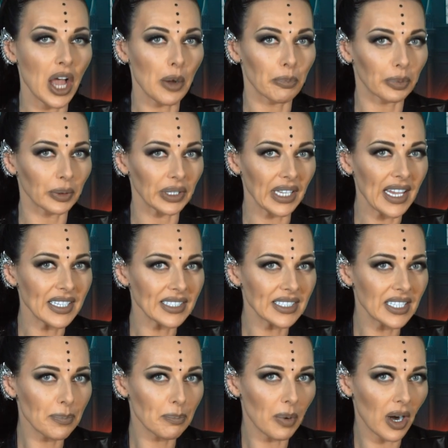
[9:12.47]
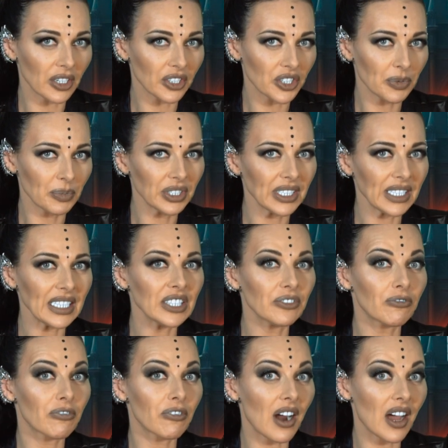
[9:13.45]
Place the parchment in
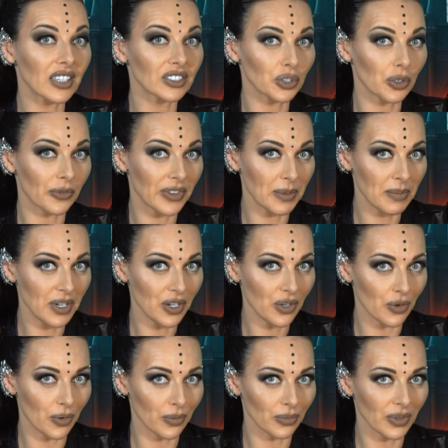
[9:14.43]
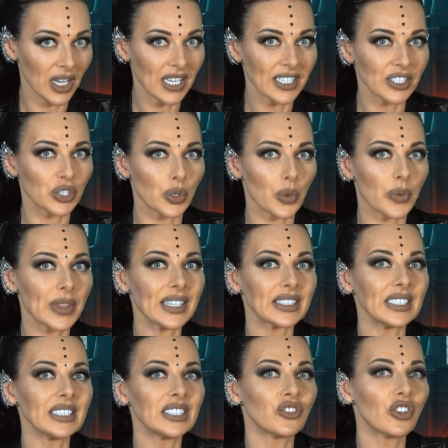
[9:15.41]
front of the mirror so that
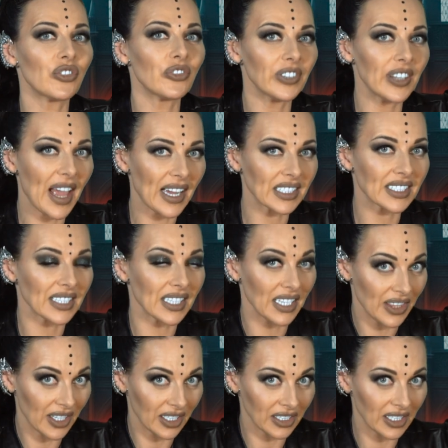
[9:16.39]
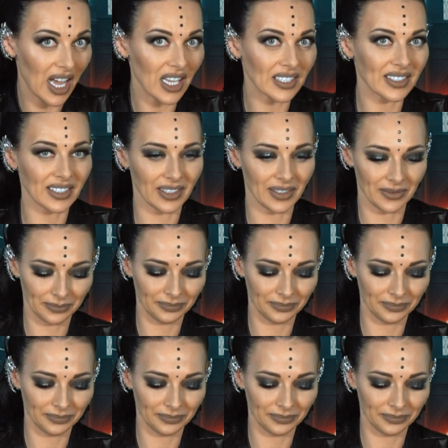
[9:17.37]
it reflects in the glass.